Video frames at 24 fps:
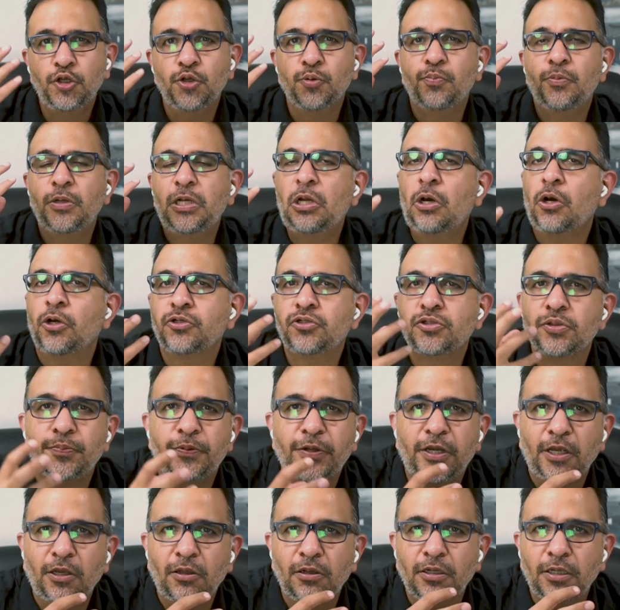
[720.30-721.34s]
you belong to a
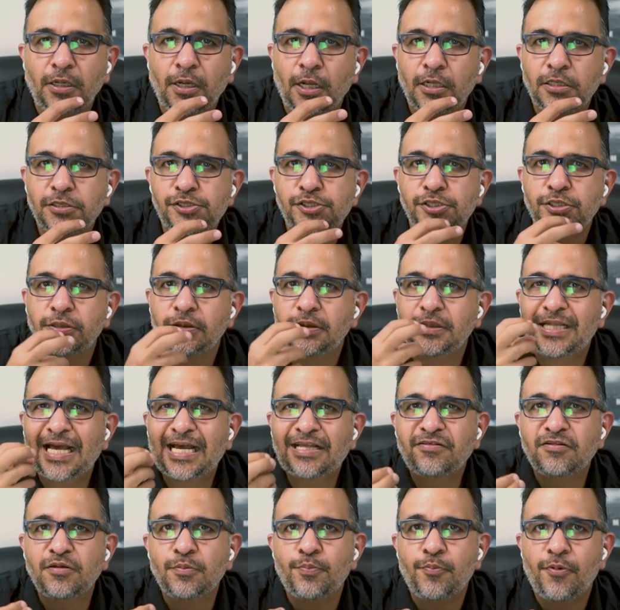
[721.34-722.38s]
particular culture.
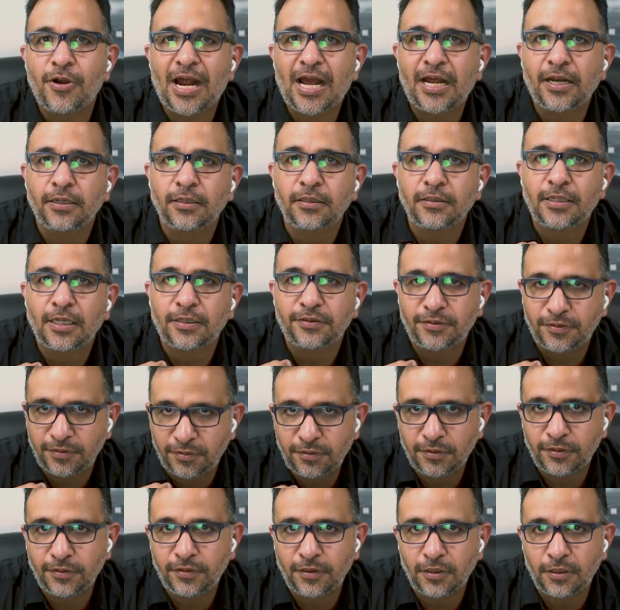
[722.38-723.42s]
That's a brand that's
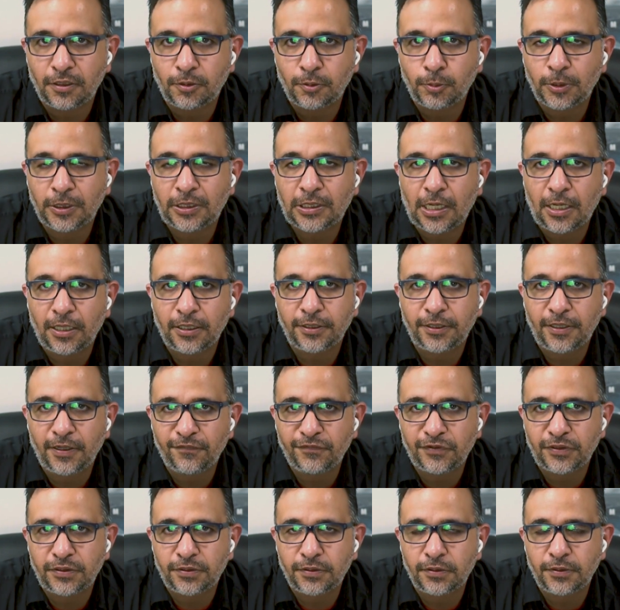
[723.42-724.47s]
associated with Harley
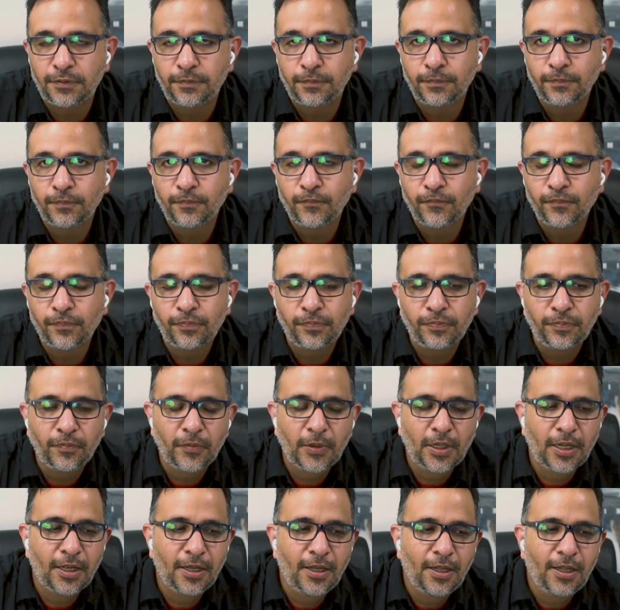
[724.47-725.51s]
Davidson.
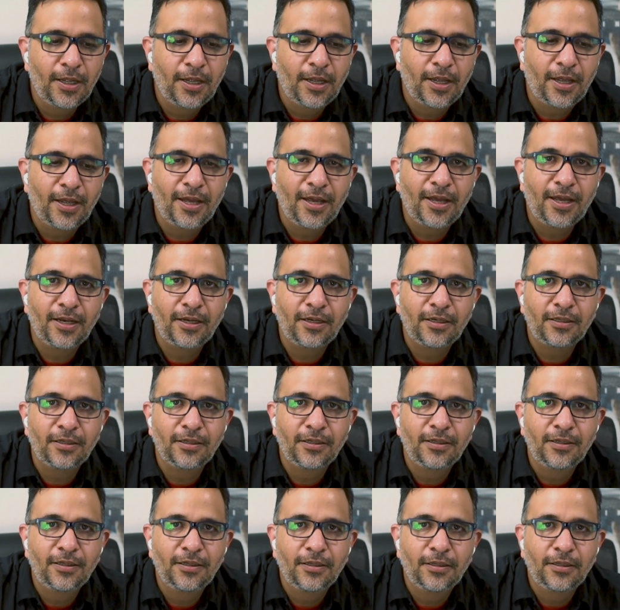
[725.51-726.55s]
And
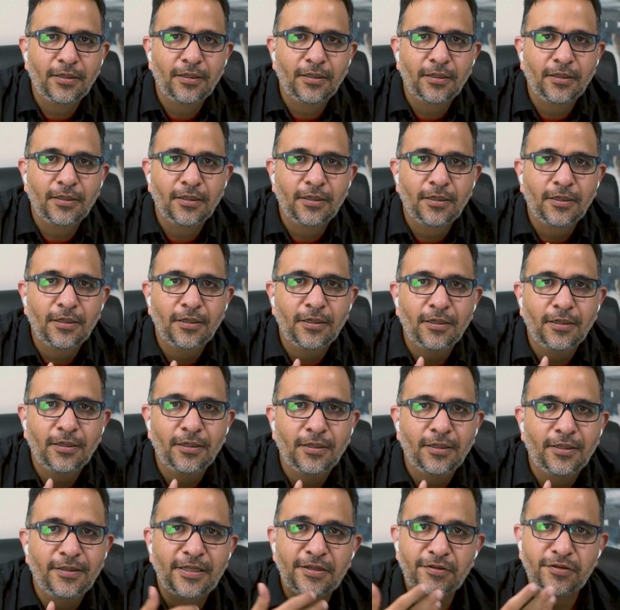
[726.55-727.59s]

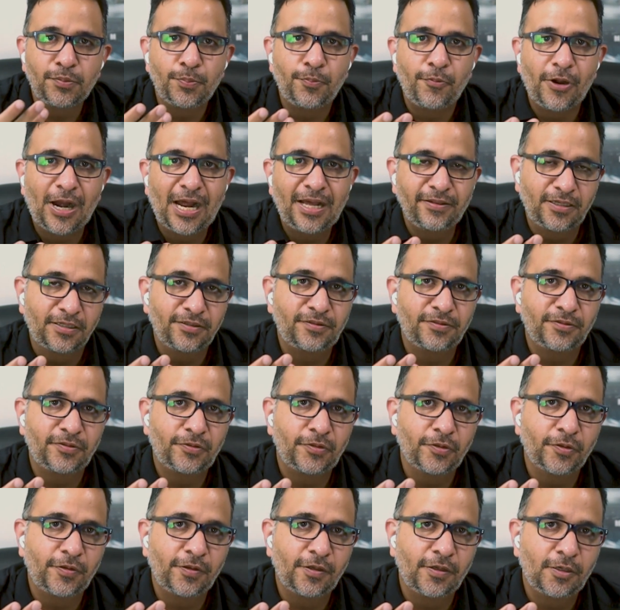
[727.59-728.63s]
there's a brand that's
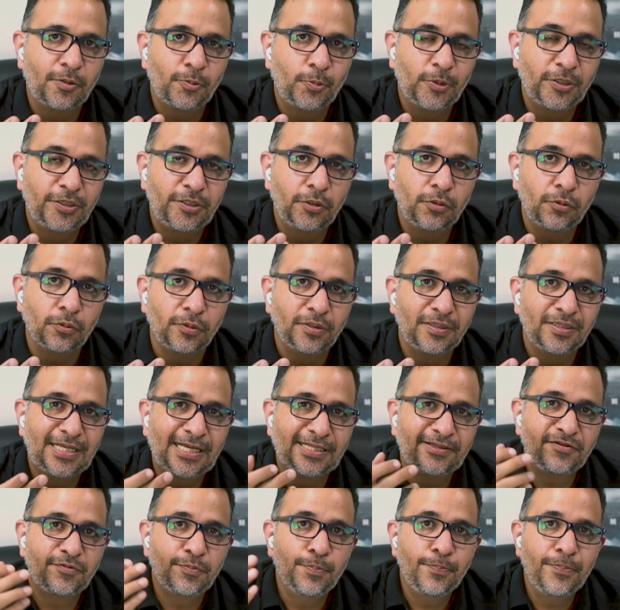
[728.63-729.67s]
associated with you
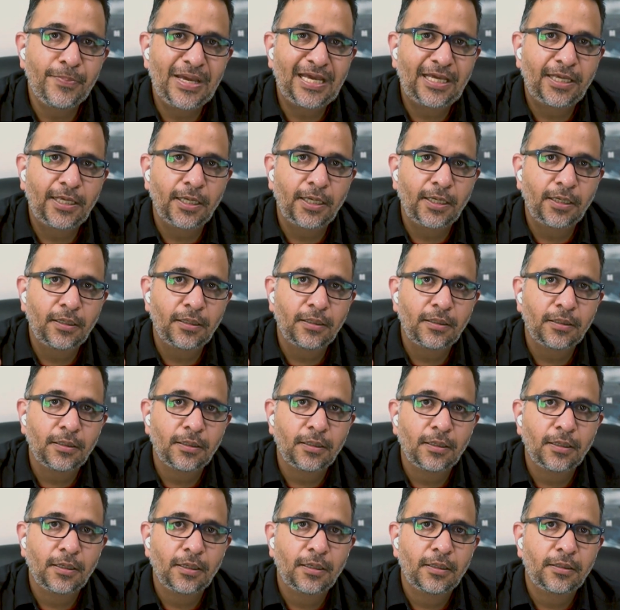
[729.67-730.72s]
that's making
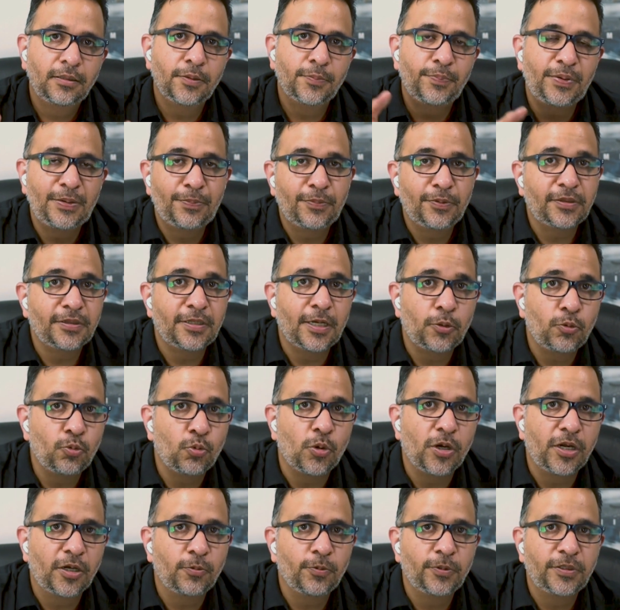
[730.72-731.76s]
the people that
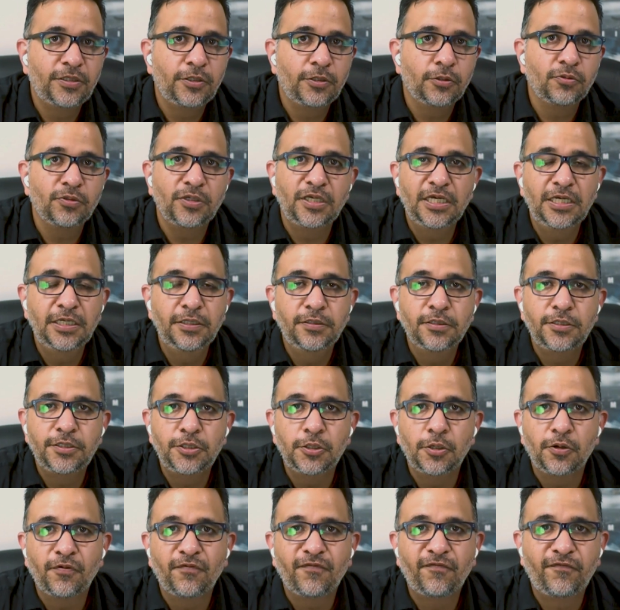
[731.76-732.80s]
work with you either
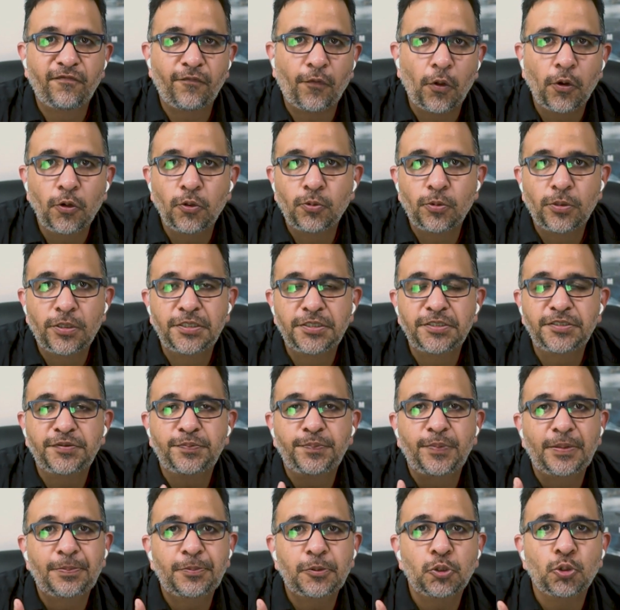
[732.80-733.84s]
your followers,
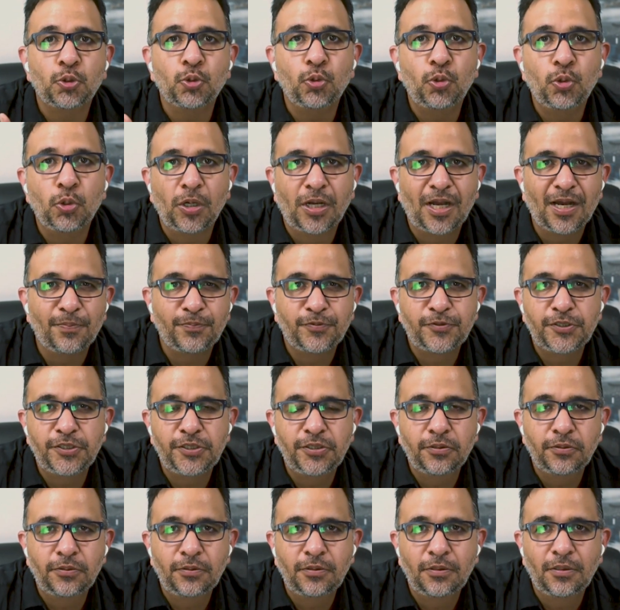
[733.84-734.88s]
people who look up to
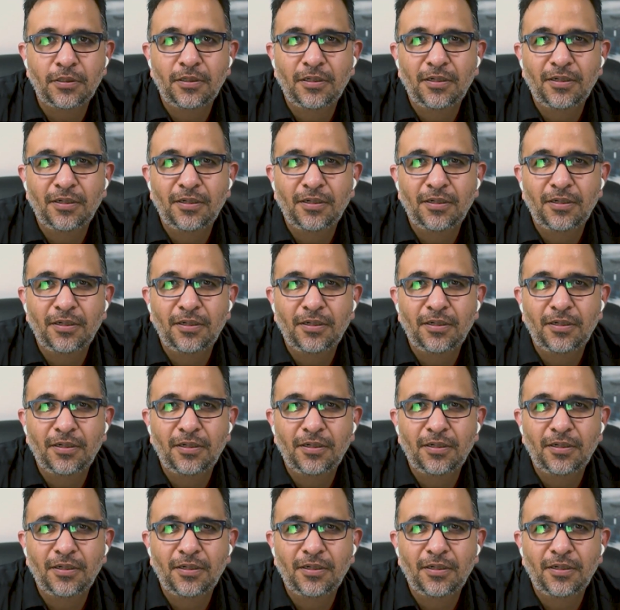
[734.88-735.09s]
you,